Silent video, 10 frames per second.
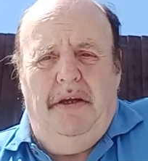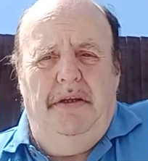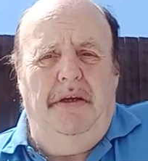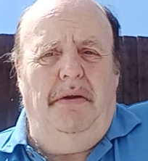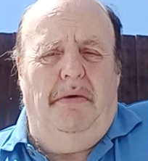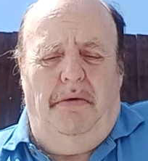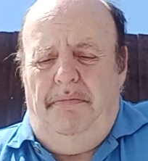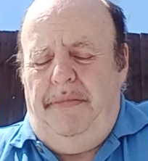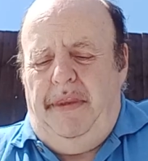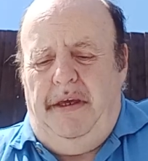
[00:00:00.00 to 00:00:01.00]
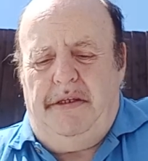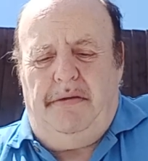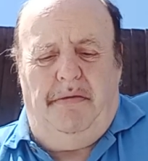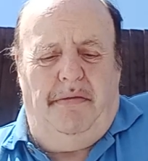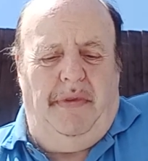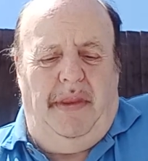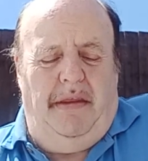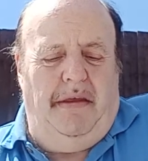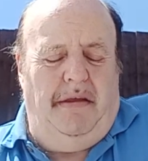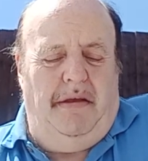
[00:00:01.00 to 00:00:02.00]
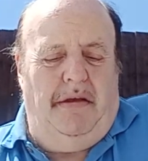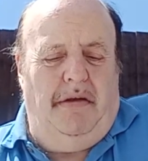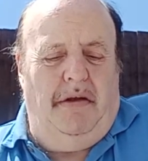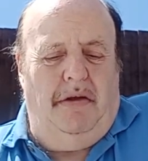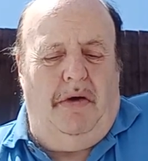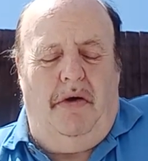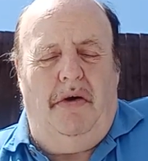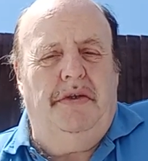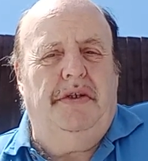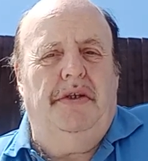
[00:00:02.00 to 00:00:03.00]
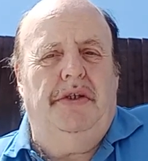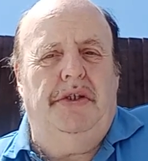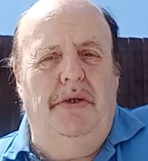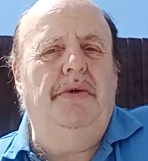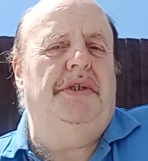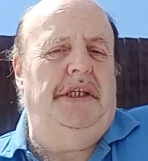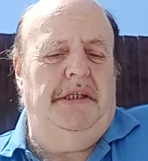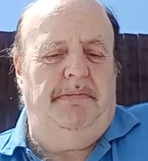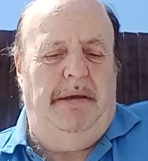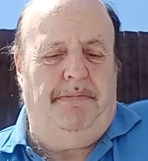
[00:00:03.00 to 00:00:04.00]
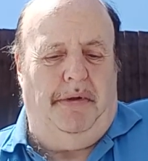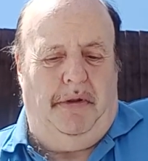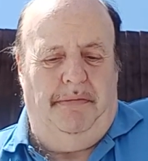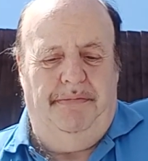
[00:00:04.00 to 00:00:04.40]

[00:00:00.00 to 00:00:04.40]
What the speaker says: Do you know that God chooses people?